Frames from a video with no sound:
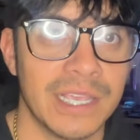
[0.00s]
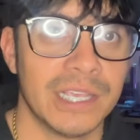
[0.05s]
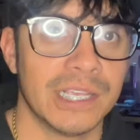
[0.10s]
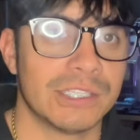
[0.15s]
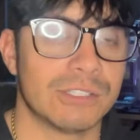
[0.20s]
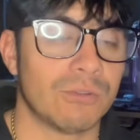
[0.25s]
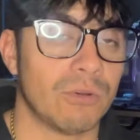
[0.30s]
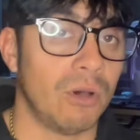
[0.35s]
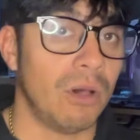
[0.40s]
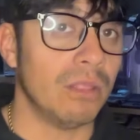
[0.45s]

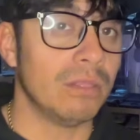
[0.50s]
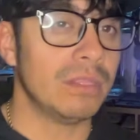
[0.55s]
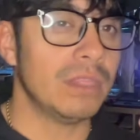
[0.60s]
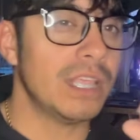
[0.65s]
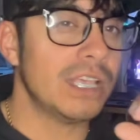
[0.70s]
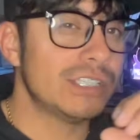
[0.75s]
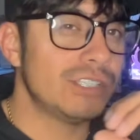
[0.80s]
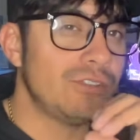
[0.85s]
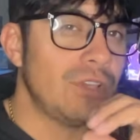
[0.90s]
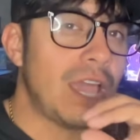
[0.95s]
So
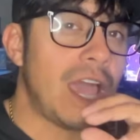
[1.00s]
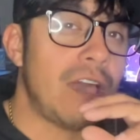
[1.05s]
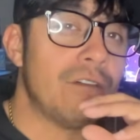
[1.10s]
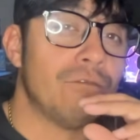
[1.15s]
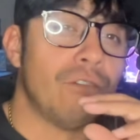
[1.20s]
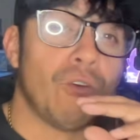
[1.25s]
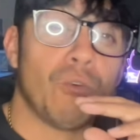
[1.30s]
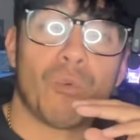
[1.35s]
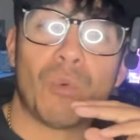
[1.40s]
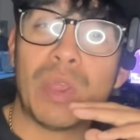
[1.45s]
unless you
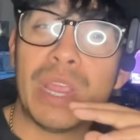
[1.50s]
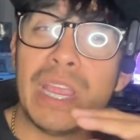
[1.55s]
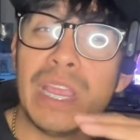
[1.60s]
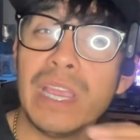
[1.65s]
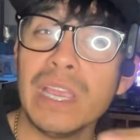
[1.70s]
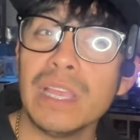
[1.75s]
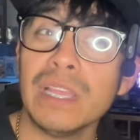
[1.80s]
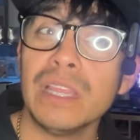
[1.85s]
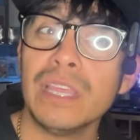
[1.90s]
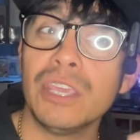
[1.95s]
have
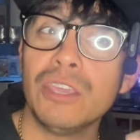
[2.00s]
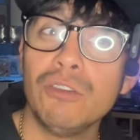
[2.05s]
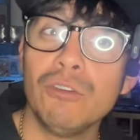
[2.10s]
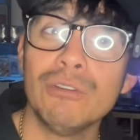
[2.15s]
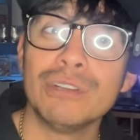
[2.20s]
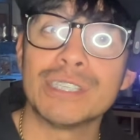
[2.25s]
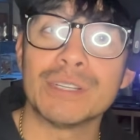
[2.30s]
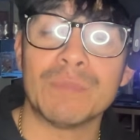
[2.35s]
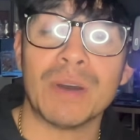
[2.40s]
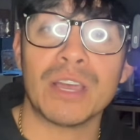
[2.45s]
really
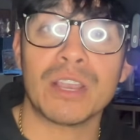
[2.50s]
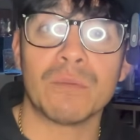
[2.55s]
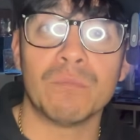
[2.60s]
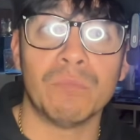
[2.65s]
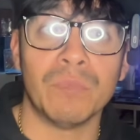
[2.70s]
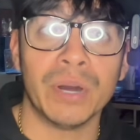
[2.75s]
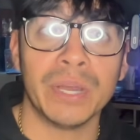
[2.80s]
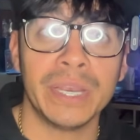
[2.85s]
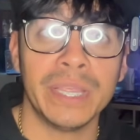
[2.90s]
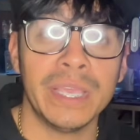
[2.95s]
huge amount of
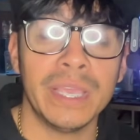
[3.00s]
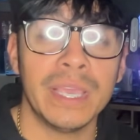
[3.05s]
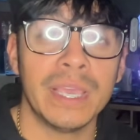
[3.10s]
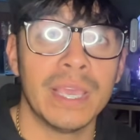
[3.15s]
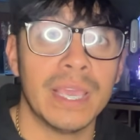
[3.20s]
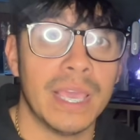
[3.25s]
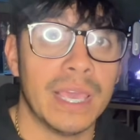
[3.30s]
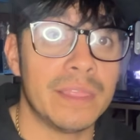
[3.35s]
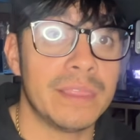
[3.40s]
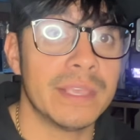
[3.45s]
money
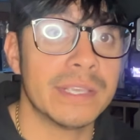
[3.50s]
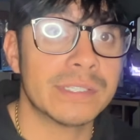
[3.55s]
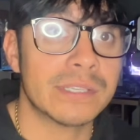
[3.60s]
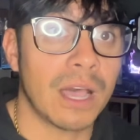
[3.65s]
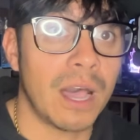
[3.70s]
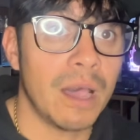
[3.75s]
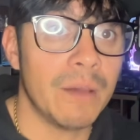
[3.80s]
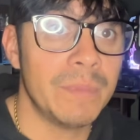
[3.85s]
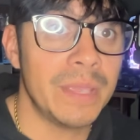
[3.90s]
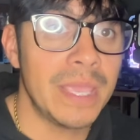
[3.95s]
in this
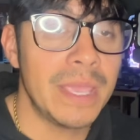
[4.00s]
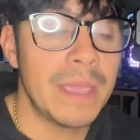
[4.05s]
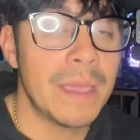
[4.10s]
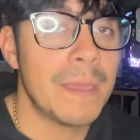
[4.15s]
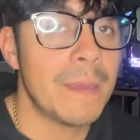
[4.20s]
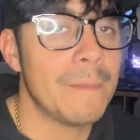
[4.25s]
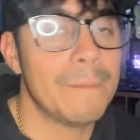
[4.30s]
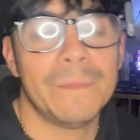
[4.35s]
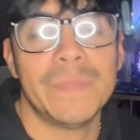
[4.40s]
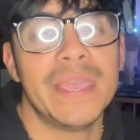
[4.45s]
hobby,
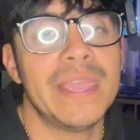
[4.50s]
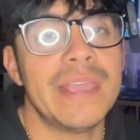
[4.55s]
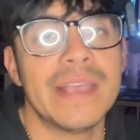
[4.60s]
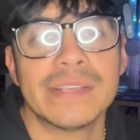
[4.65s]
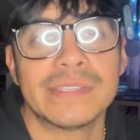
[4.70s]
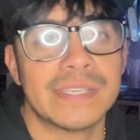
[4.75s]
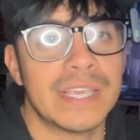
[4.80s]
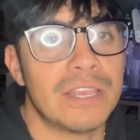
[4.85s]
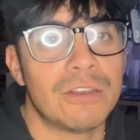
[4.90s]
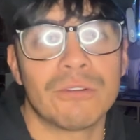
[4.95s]

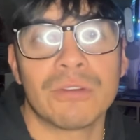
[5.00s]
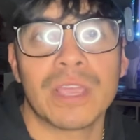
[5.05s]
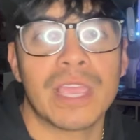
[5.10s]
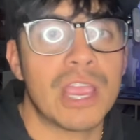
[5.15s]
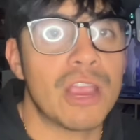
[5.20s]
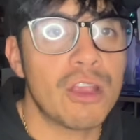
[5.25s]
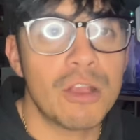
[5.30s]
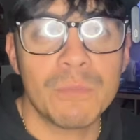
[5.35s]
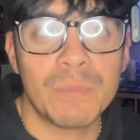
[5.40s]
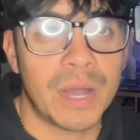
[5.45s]
PSA don't
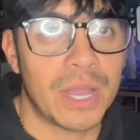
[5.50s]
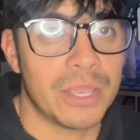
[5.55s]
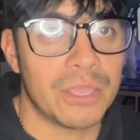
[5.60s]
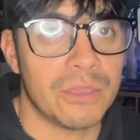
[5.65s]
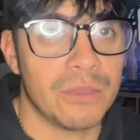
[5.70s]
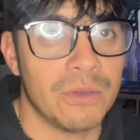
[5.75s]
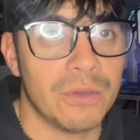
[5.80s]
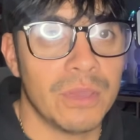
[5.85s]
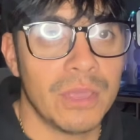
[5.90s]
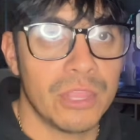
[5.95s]
care about
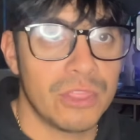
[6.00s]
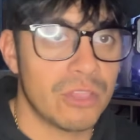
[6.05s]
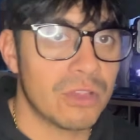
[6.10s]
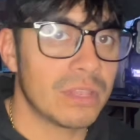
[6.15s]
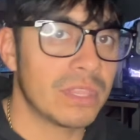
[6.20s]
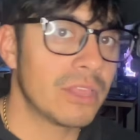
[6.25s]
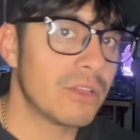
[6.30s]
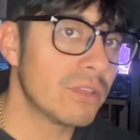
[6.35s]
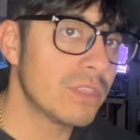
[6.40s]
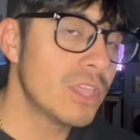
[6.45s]
you. They're
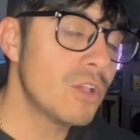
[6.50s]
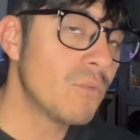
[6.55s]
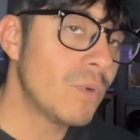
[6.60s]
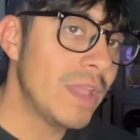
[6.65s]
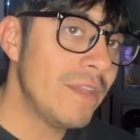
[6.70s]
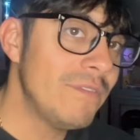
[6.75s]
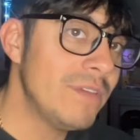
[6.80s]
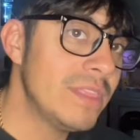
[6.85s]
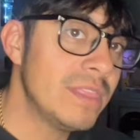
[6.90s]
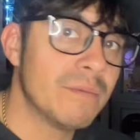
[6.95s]
literally
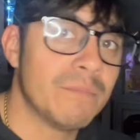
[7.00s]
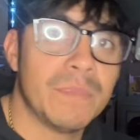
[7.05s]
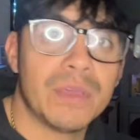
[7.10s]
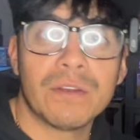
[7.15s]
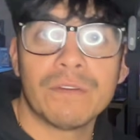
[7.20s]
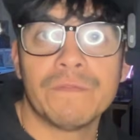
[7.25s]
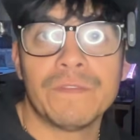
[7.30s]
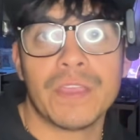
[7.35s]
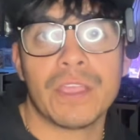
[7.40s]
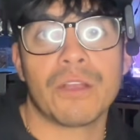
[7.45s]
waving the
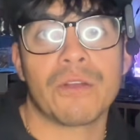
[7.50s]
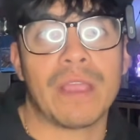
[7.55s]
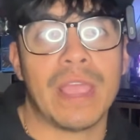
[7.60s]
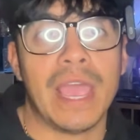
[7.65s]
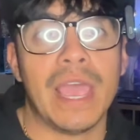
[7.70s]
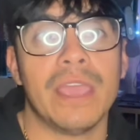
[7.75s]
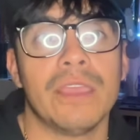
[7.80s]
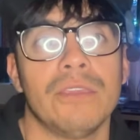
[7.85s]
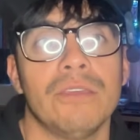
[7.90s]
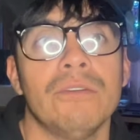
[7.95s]
middle finger
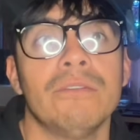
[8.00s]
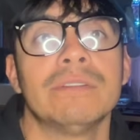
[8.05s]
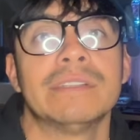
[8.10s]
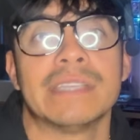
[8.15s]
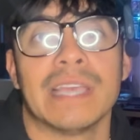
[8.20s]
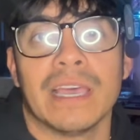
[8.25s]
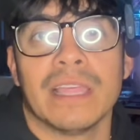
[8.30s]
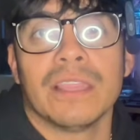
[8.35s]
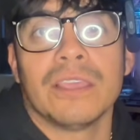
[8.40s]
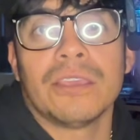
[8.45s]
at you,
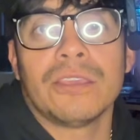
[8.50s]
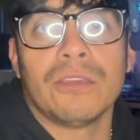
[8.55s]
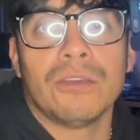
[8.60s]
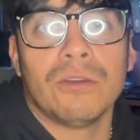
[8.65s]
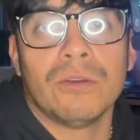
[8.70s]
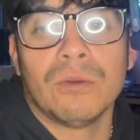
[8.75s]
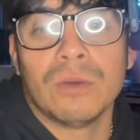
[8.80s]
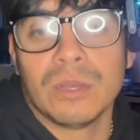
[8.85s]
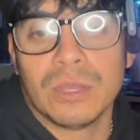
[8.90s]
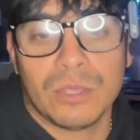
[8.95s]
telling
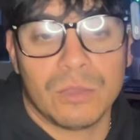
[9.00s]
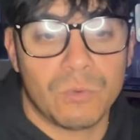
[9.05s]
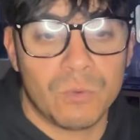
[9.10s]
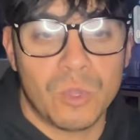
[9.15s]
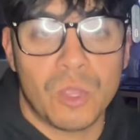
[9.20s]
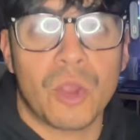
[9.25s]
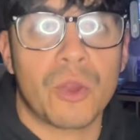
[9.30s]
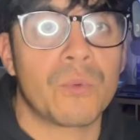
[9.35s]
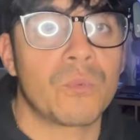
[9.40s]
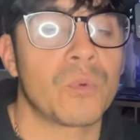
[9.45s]
you
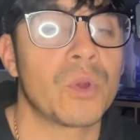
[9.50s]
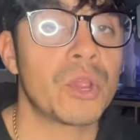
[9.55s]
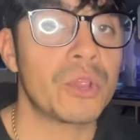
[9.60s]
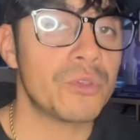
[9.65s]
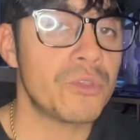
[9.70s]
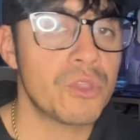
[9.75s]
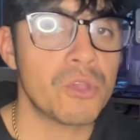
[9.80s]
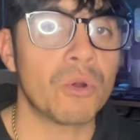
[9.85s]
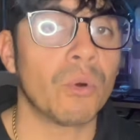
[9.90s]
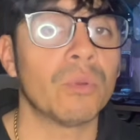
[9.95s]
we're
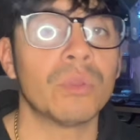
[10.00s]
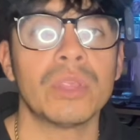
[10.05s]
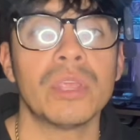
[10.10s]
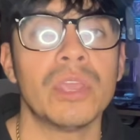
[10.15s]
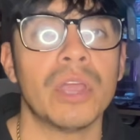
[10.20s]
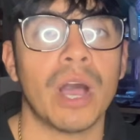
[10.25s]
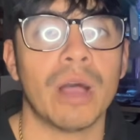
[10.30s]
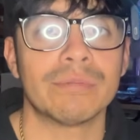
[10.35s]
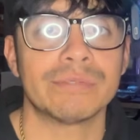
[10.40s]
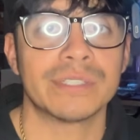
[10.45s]
your only
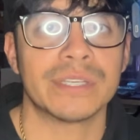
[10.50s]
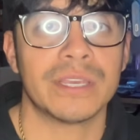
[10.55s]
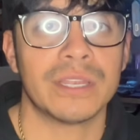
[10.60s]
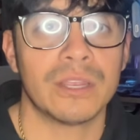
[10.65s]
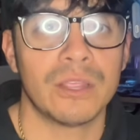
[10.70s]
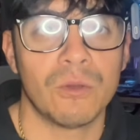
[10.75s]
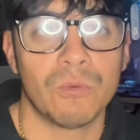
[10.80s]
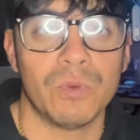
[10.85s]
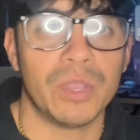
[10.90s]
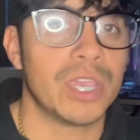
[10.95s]

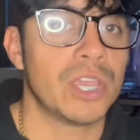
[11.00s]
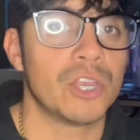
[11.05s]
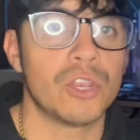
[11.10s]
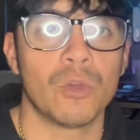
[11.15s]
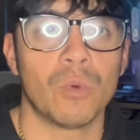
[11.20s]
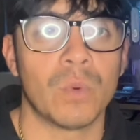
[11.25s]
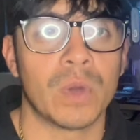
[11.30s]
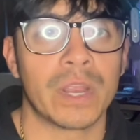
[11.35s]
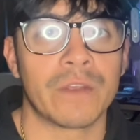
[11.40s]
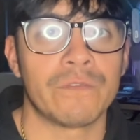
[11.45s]
option. We can
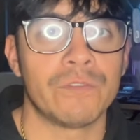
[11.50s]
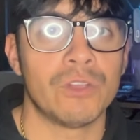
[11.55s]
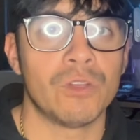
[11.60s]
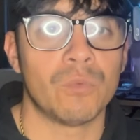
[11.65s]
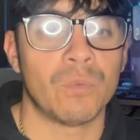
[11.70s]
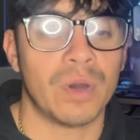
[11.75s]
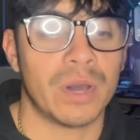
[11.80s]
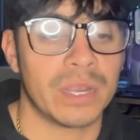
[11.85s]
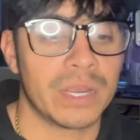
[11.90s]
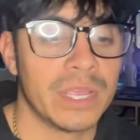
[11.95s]
do whatever you
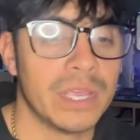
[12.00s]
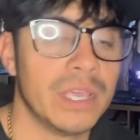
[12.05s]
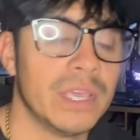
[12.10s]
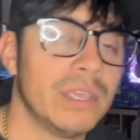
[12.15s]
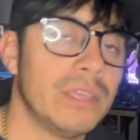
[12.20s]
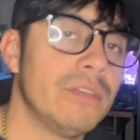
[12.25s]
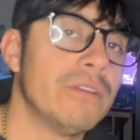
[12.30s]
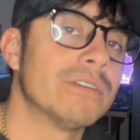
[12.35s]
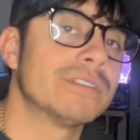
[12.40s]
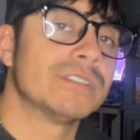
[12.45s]
want.
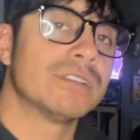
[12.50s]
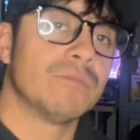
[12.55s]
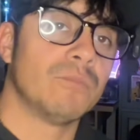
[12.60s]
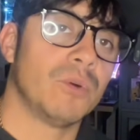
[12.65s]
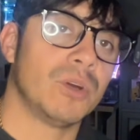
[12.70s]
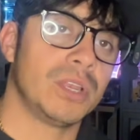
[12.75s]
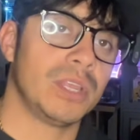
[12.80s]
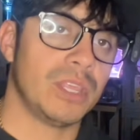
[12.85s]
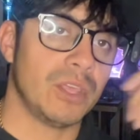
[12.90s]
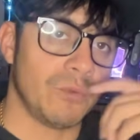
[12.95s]
Here's the
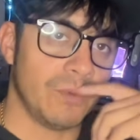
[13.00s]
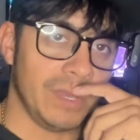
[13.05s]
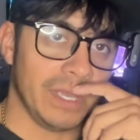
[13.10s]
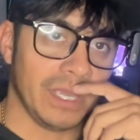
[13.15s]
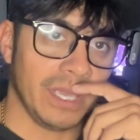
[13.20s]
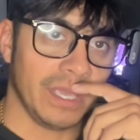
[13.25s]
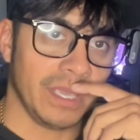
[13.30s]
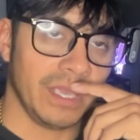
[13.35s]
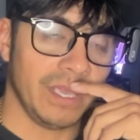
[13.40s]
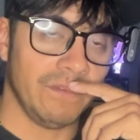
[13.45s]
money that we
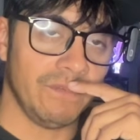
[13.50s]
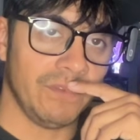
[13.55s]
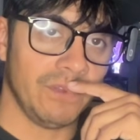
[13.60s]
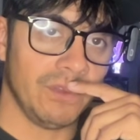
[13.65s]
can give